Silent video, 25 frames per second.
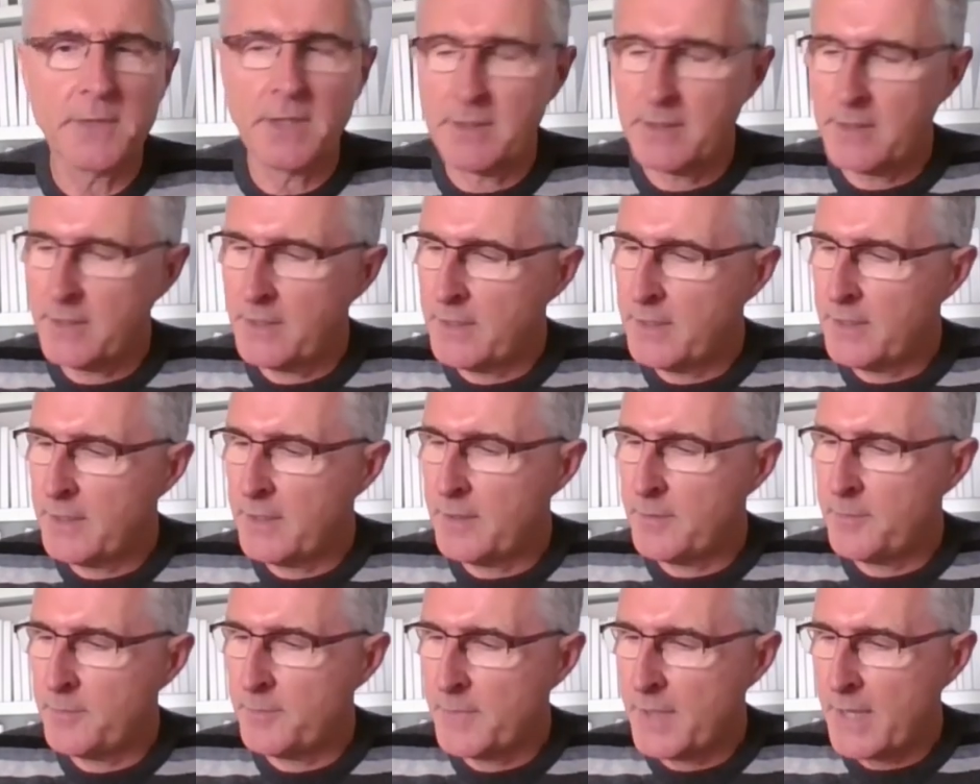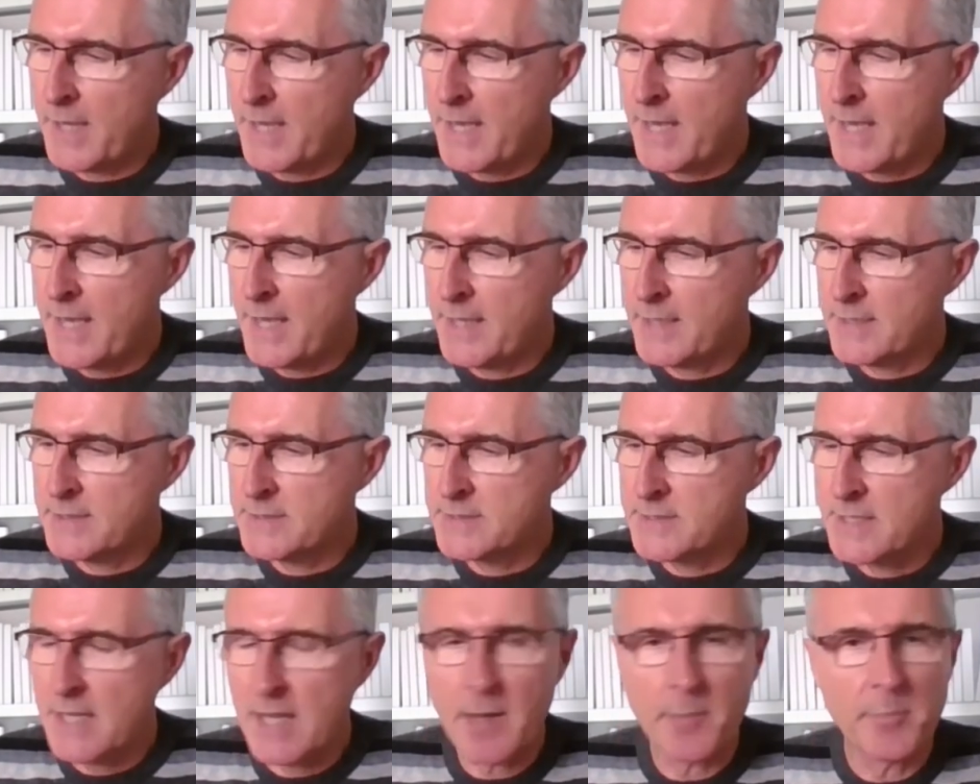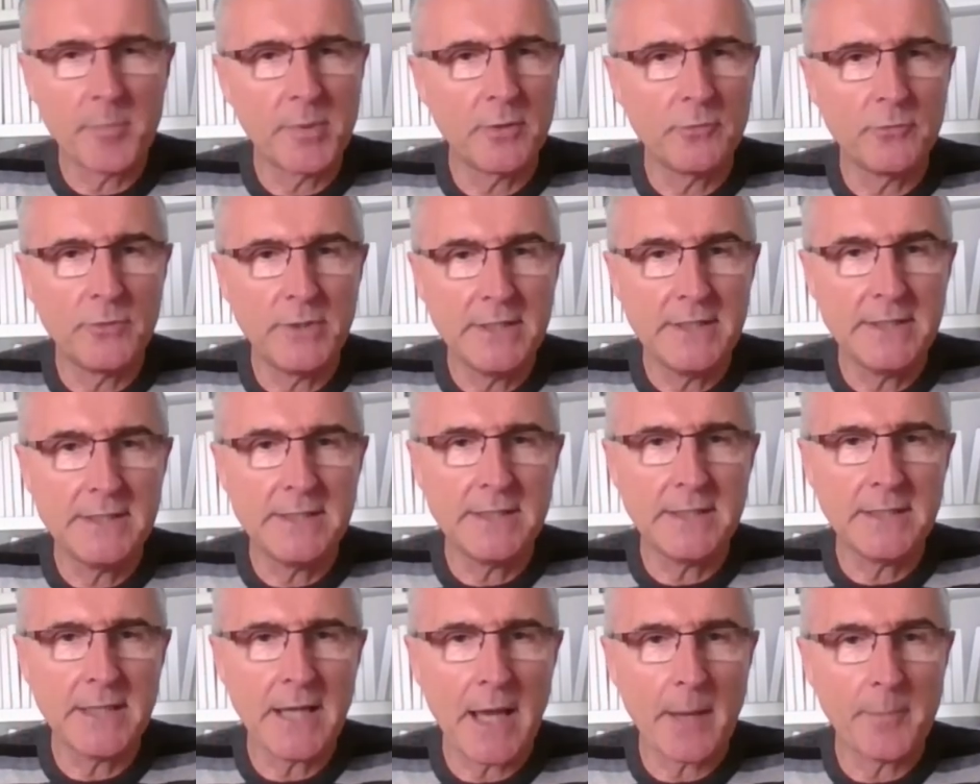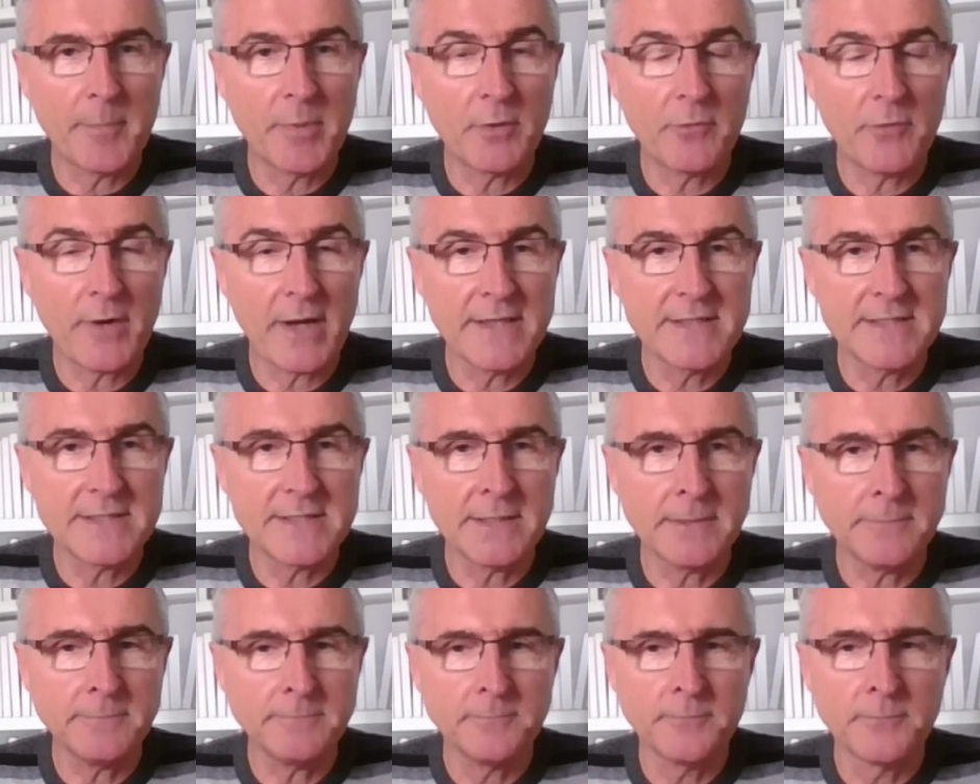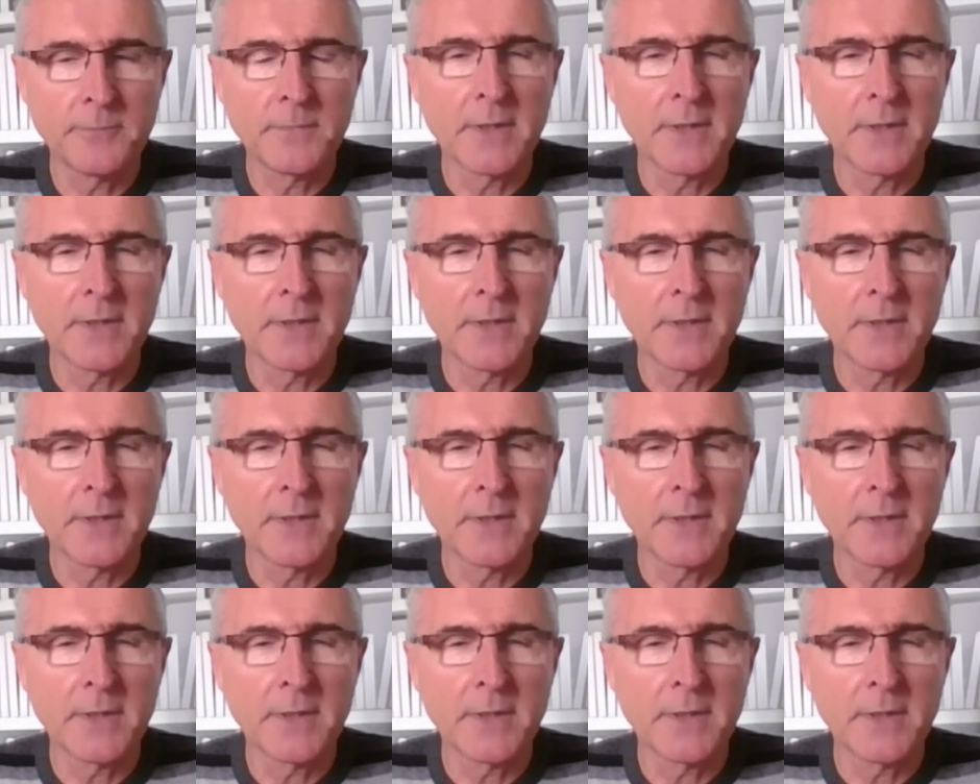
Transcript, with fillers: um, and happy reading, happy writing,